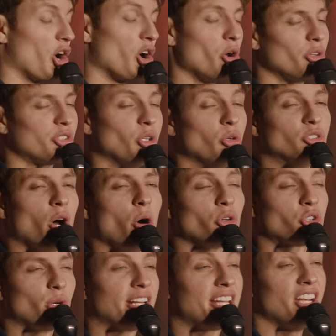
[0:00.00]
Girls who
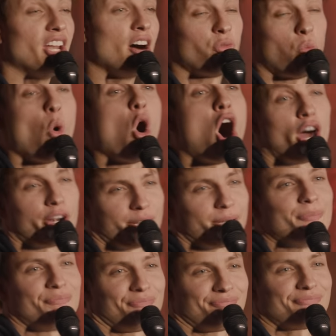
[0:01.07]
don't drink enough water.
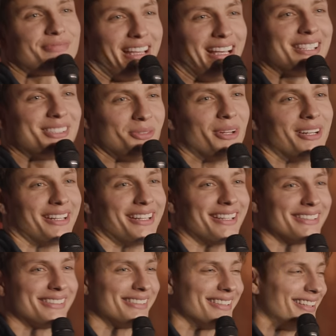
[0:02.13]
That's what it
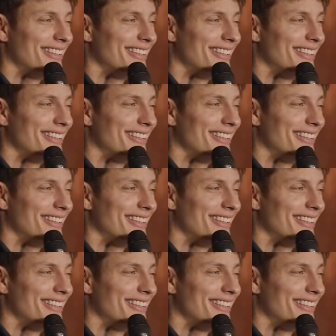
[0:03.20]
is.